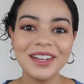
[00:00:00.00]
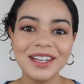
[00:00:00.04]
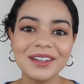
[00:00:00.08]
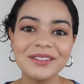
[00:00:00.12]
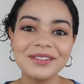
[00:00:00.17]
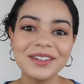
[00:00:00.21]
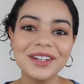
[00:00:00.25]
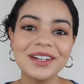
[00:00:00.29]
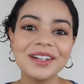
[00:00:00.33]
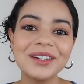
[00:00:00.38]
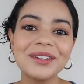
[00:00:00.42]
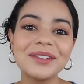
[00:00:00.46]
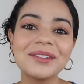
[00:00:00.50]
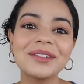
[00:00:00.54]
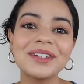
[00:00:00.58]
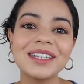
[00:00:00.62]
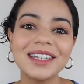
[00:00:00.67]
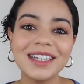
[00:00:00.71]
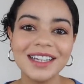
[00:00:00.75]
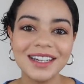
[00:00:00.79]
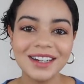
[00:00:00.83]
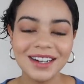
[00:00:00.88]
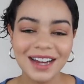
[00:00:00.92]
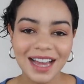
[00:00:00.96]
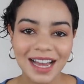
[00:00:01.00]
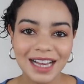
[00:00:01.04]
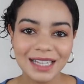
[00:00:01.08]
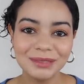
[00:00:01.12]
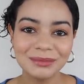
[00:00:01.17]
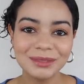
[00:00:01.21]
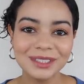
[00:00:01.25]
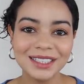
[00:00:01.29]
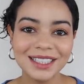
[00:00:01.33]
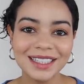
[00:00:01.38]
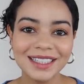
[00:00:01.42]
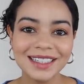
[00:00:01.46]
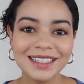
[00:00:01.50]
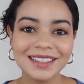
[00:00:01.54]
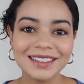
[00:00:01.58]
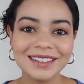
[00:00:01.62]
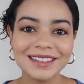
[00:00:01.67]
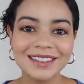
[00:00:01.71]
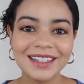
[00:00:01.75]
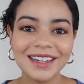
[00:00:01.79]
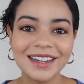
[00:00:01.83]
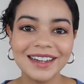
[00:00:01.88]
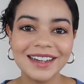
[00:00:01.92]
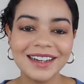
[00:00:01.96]
If you're new here, I'm
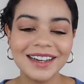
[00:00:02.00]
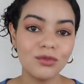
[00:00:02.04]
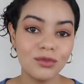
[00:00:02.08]
Julissa.